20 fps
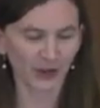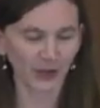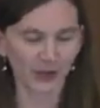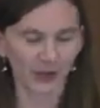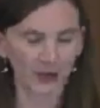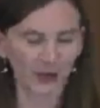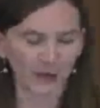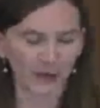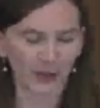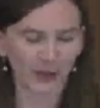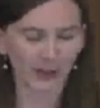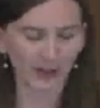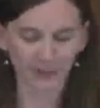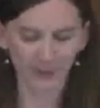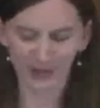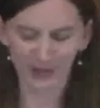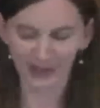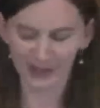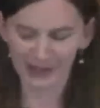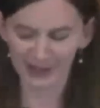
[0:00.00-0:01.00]
to overcome
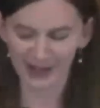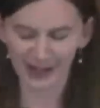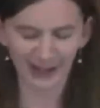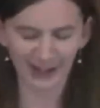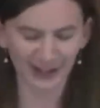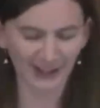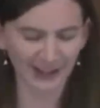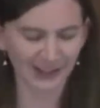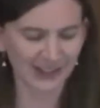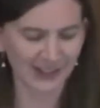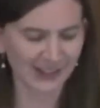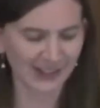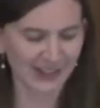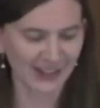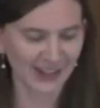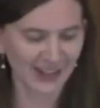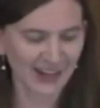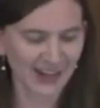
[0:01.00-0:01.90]
this silence